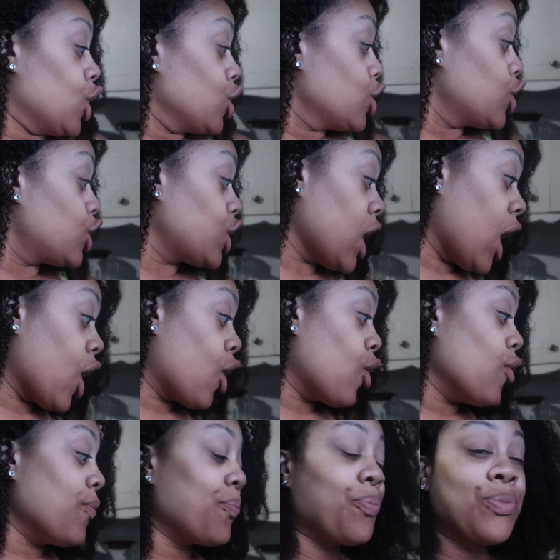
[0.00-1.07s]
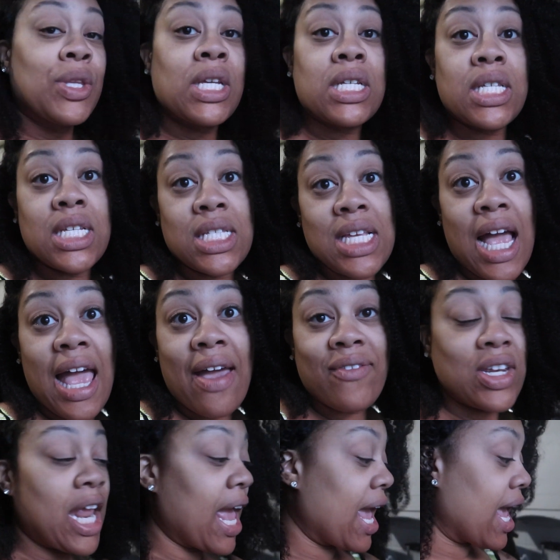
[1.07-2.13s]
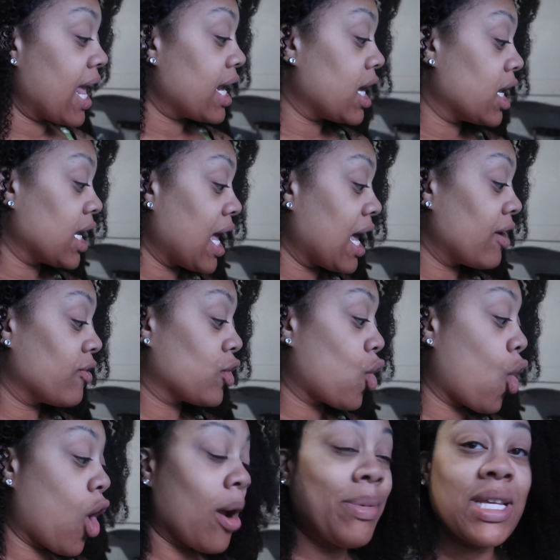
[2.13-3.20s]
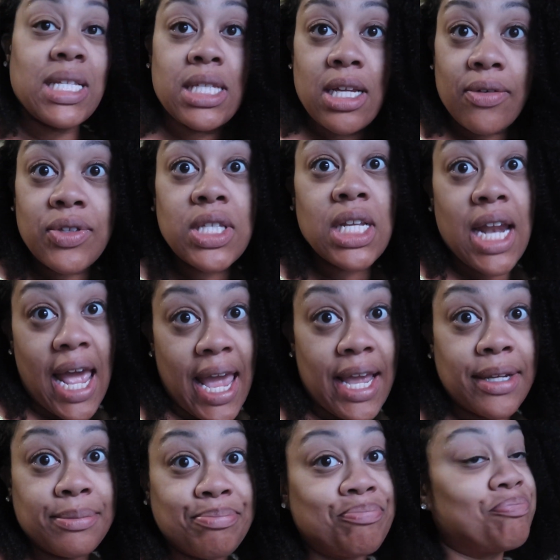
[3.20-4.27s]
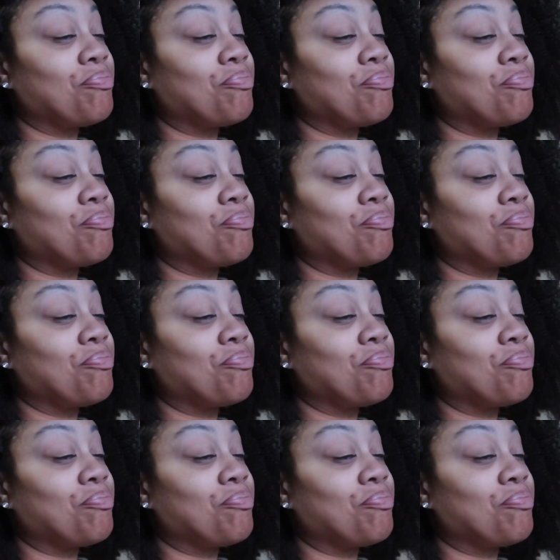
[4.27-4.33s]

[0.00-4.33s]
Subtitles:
So since I haven't had a lot of carby stuff today,